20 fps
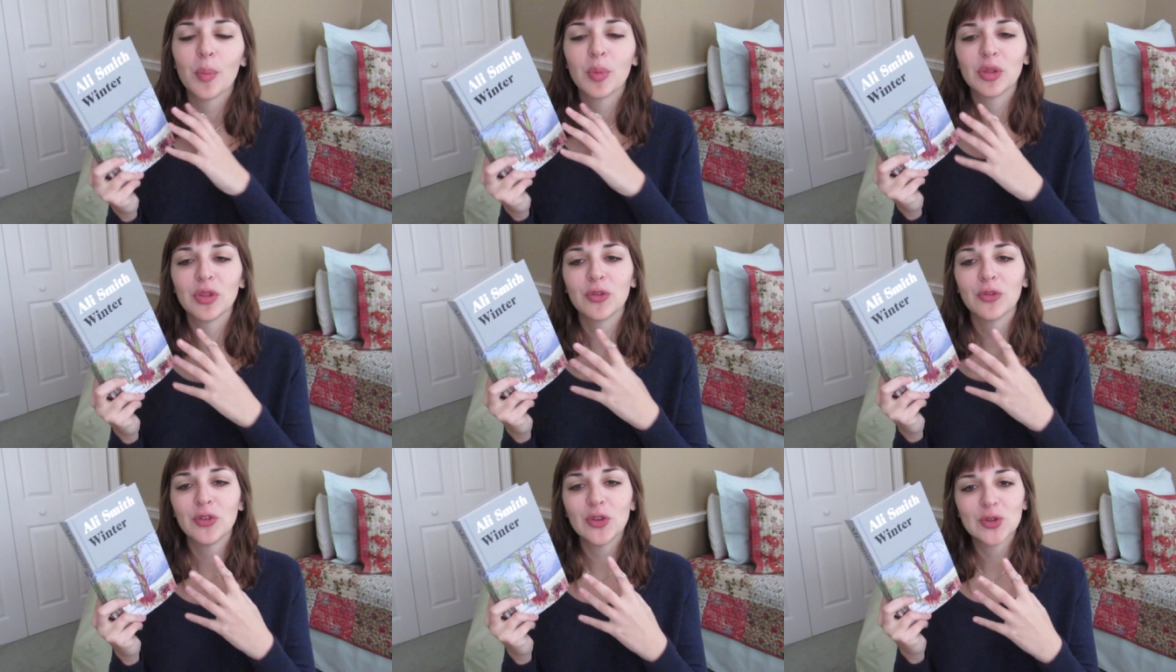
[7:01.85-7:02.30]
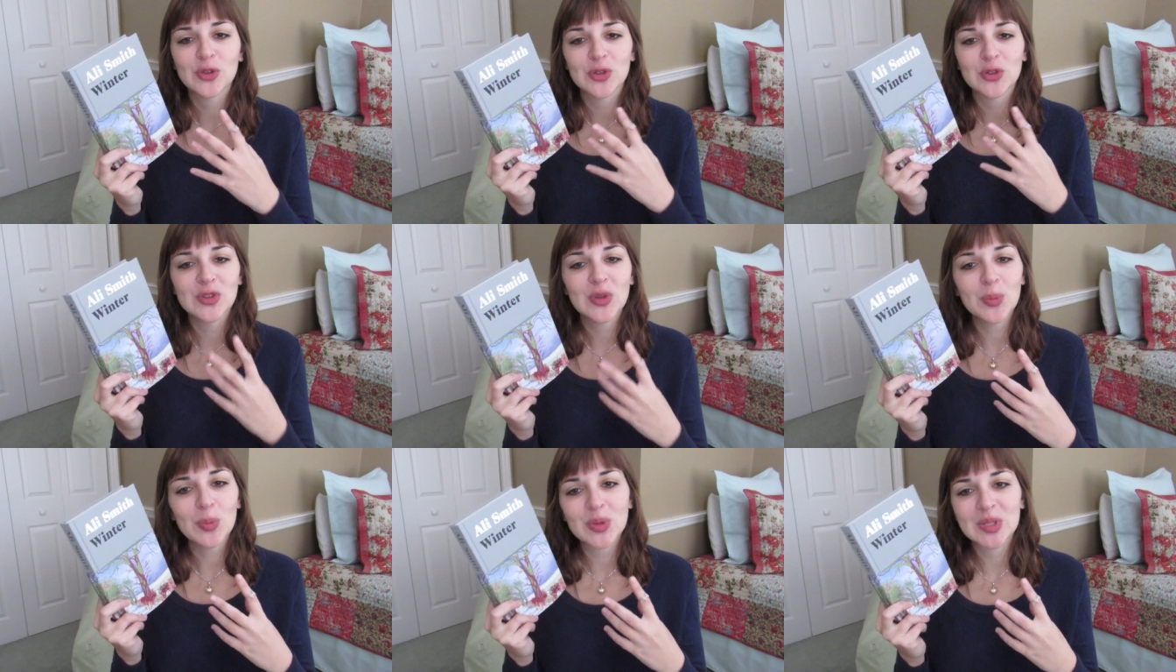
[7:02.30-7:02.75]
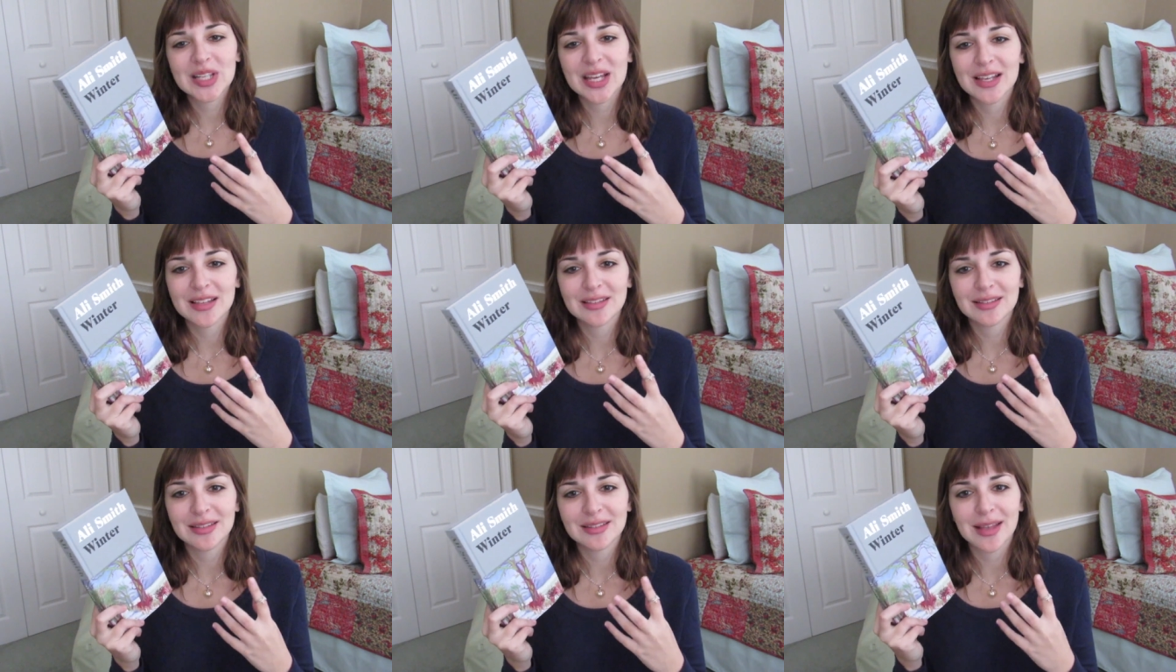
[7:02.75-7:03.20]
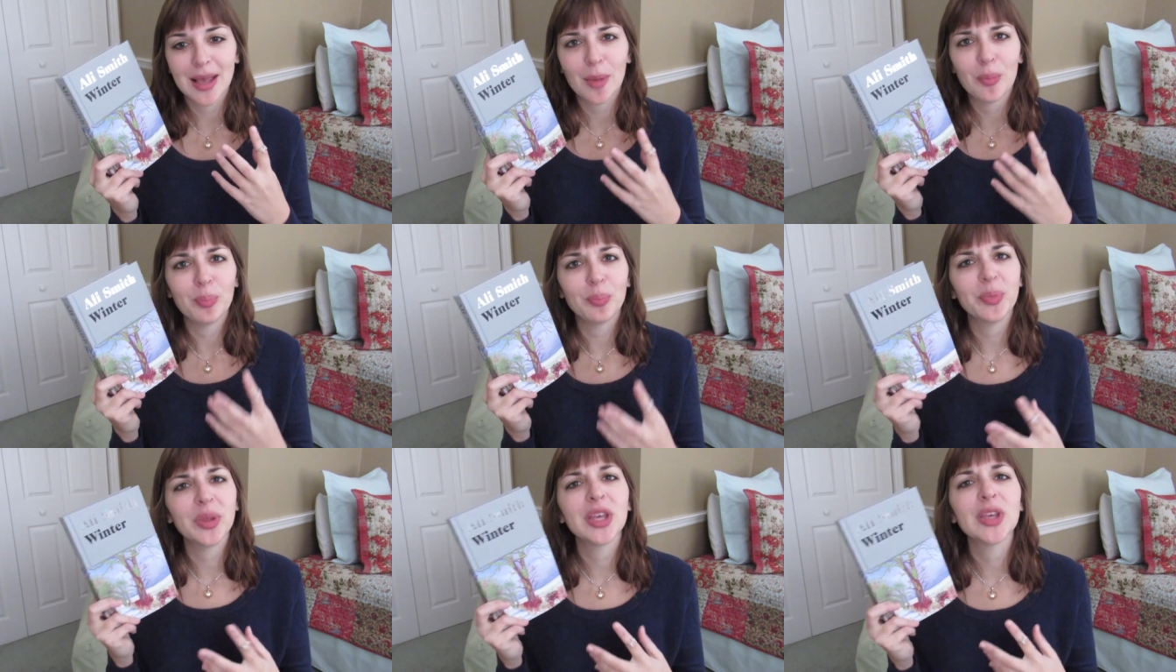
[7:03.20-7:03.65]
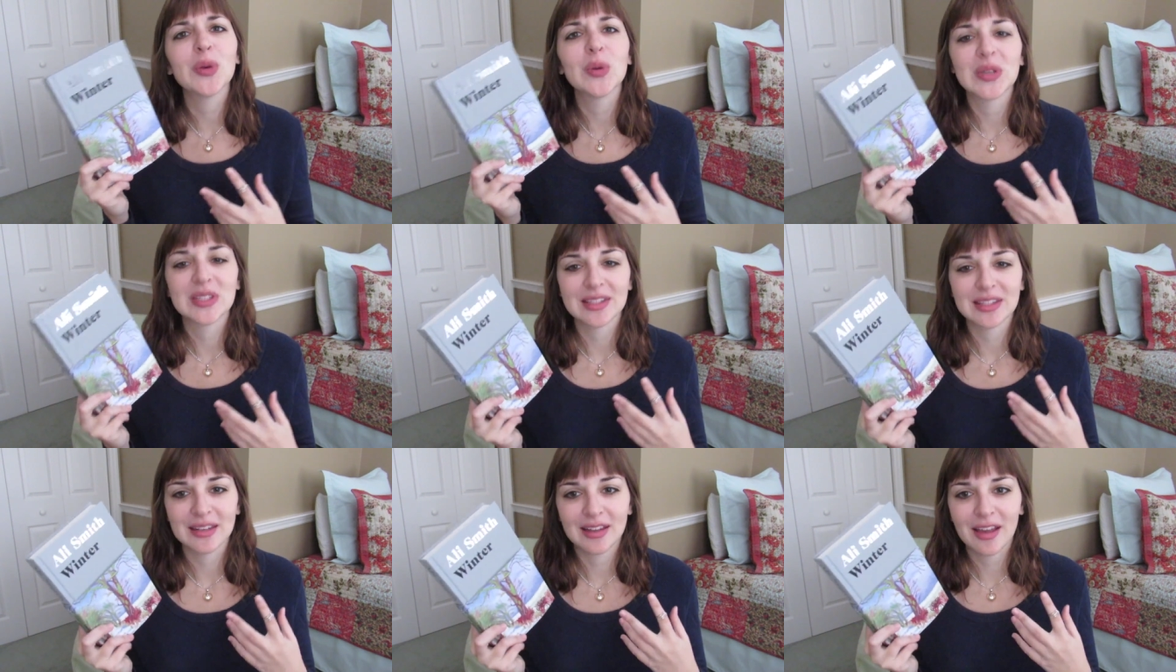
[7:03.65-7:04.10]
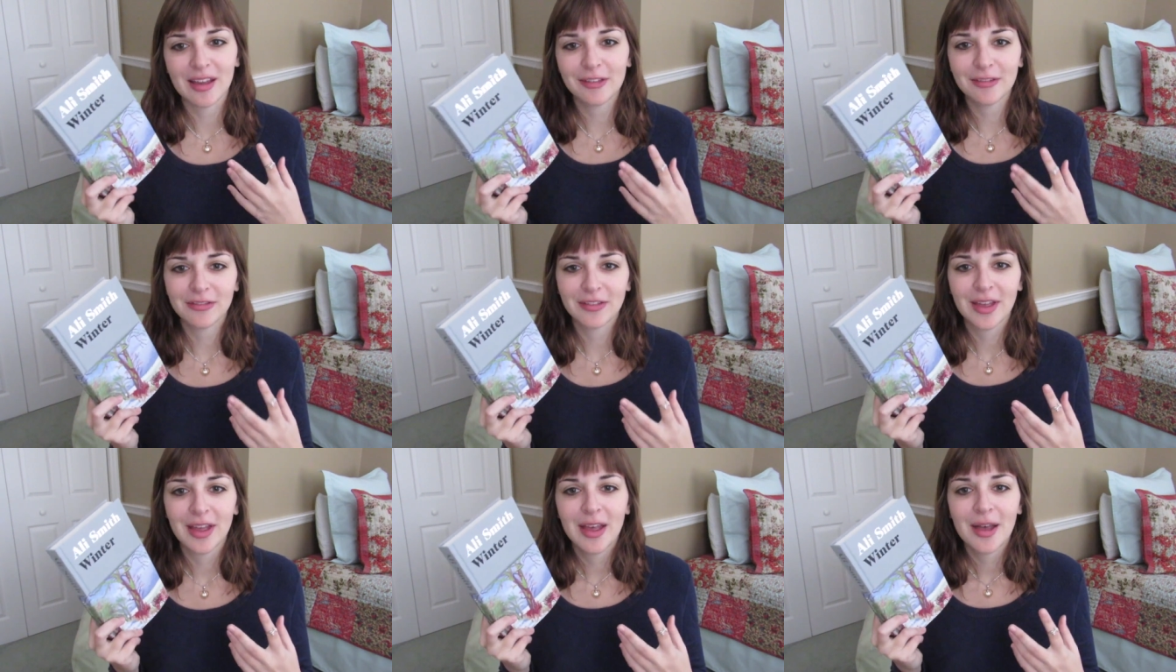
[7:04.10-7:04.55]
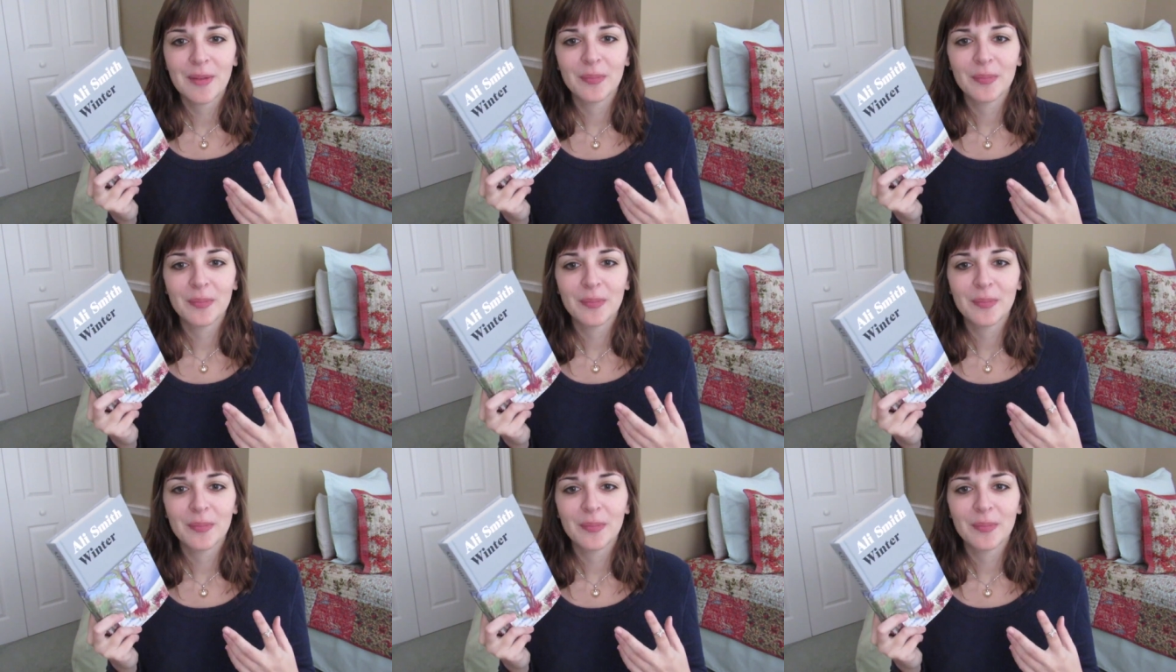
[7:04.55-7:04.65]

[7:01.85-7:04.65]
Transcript: but the future simple tense is ambiguous enough